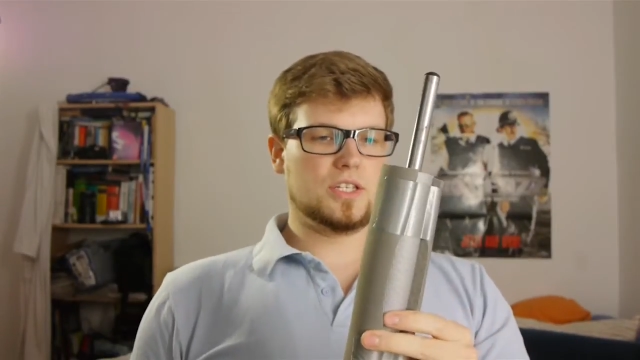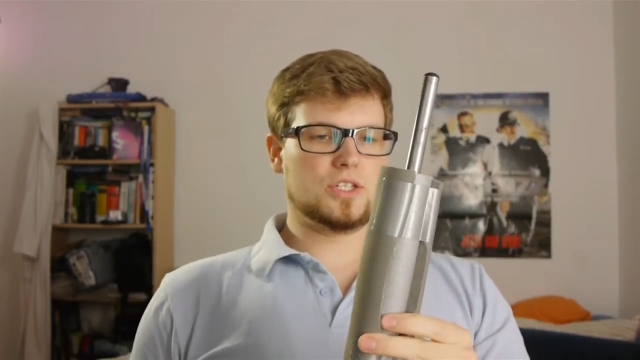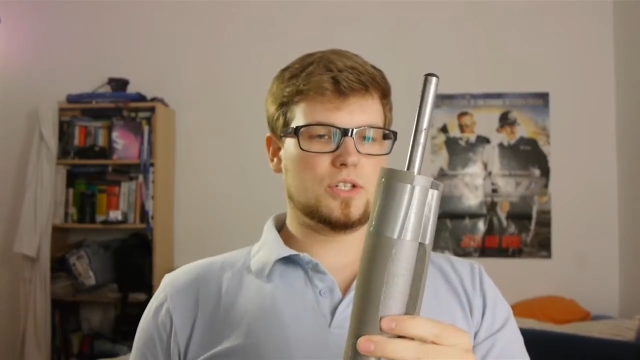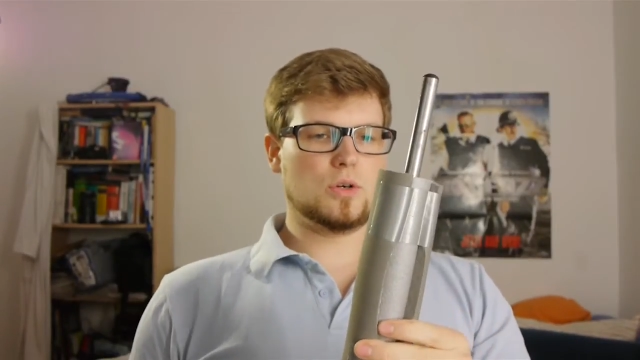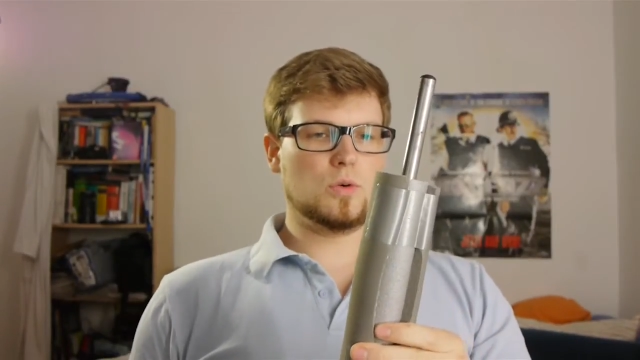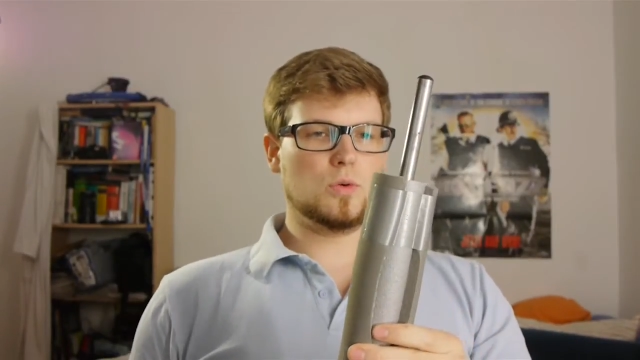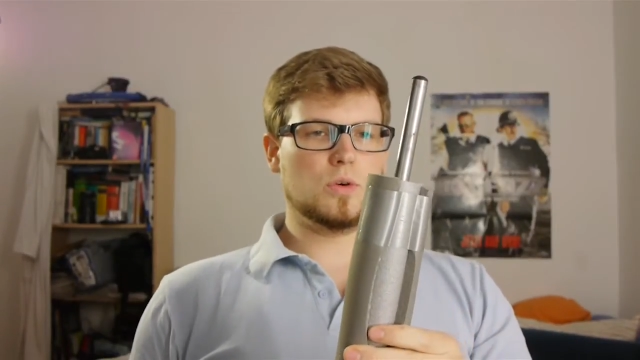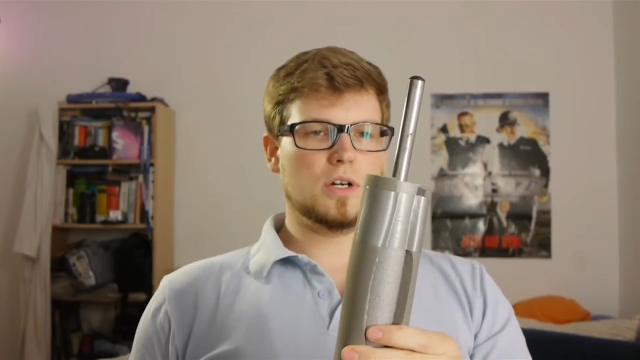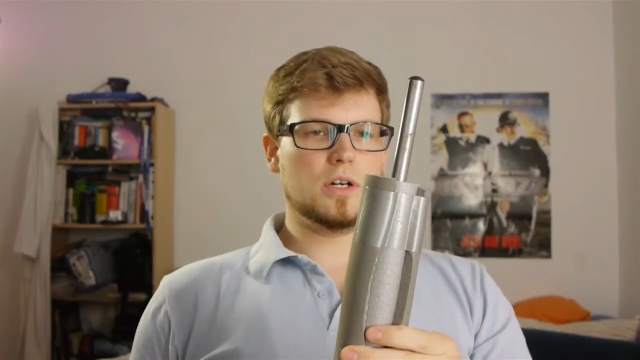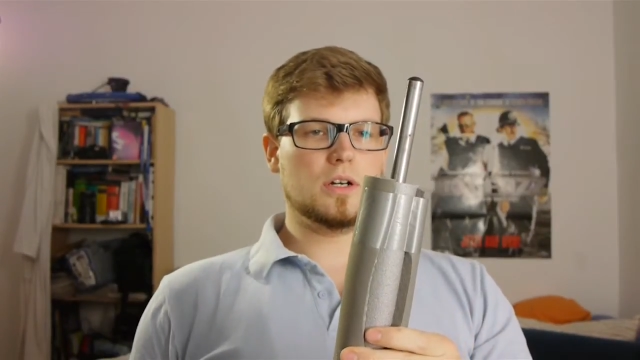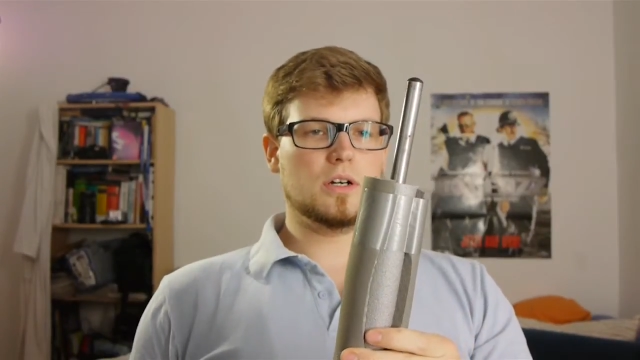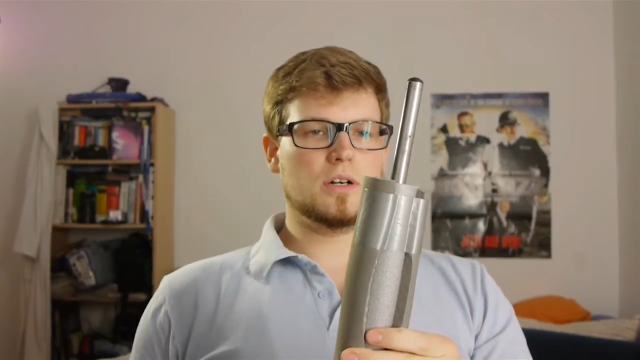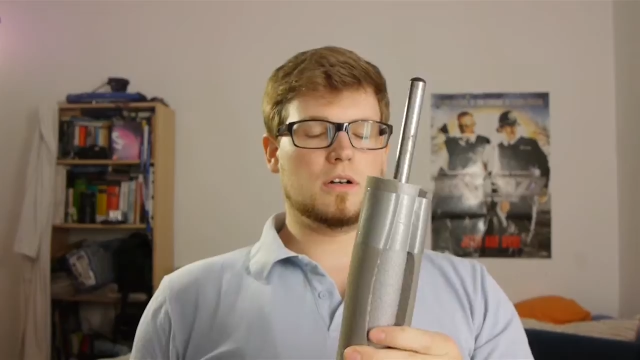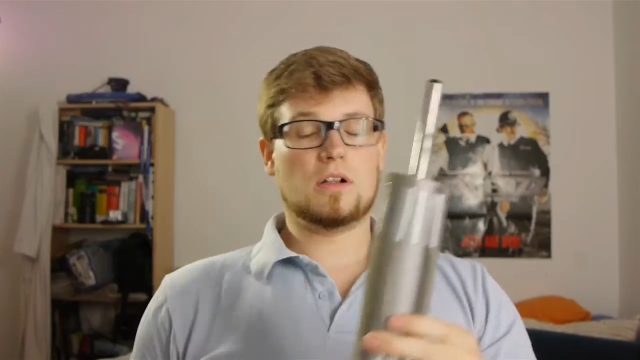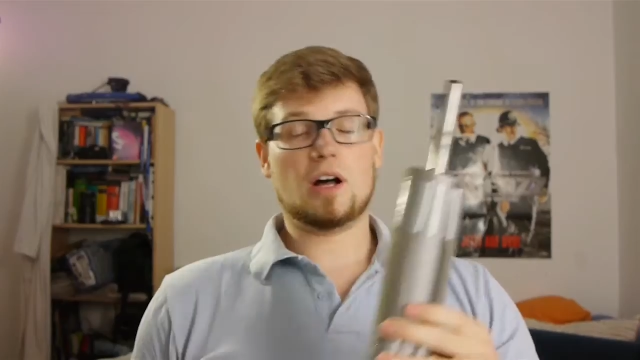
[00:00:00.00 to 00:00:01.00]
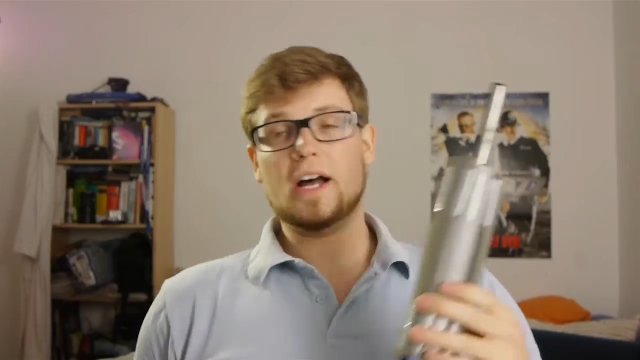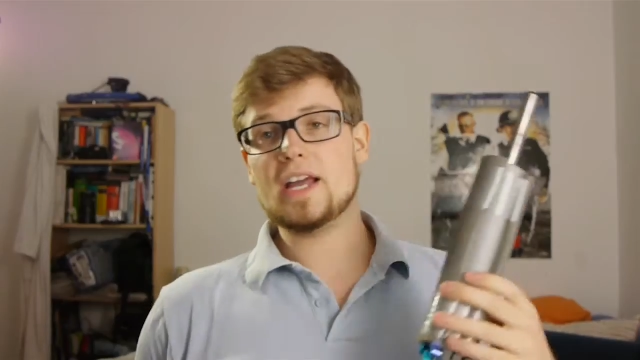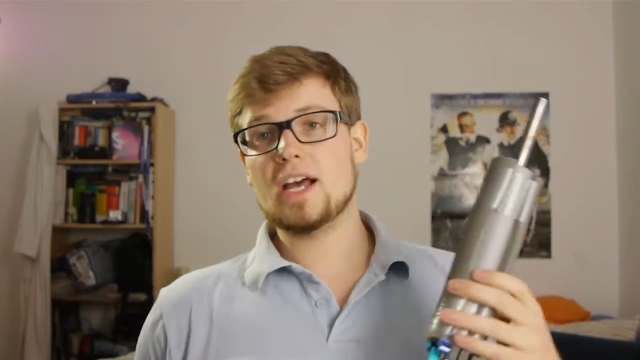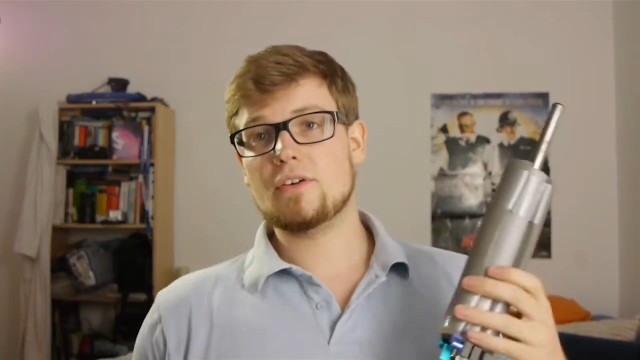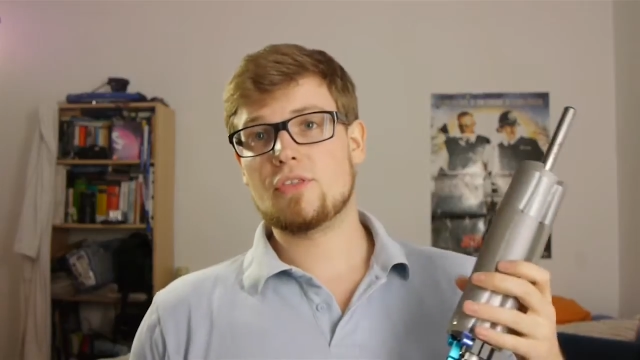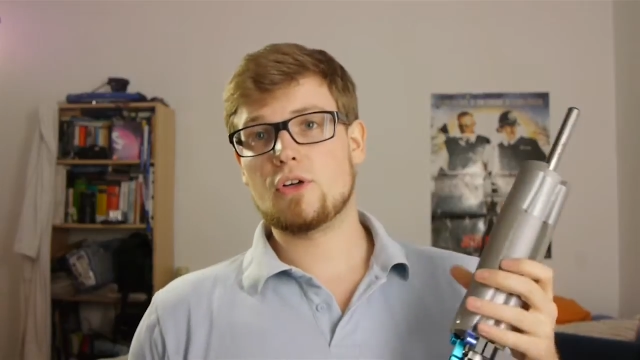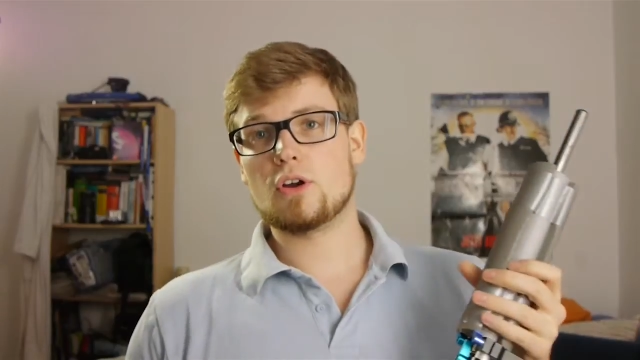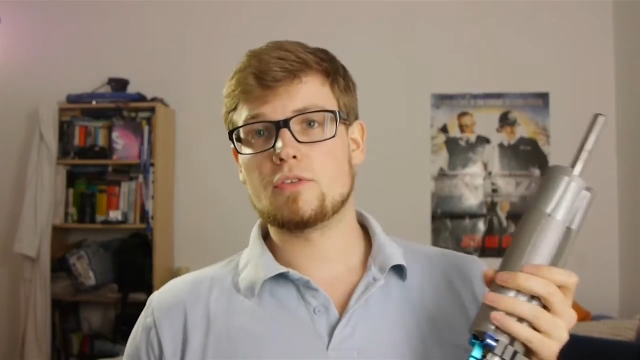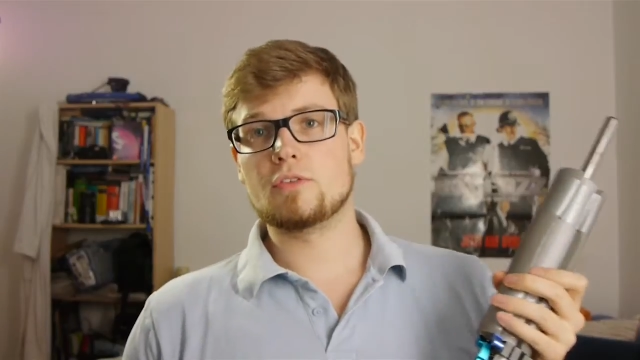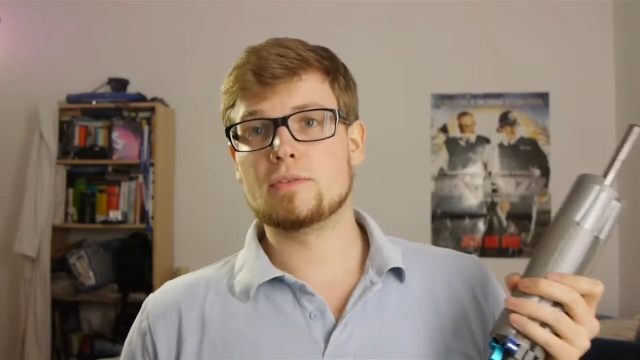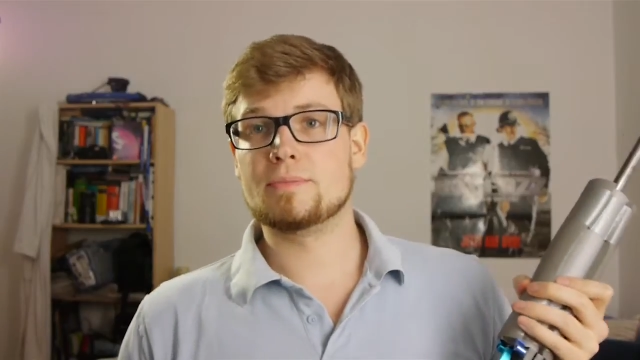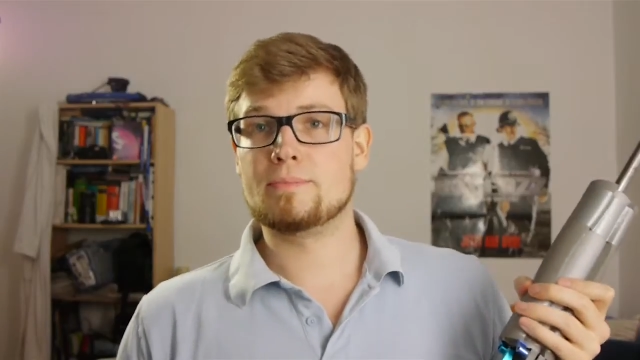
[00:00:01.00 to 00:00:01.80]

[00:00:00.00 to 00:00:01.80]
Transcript: So I have thought of a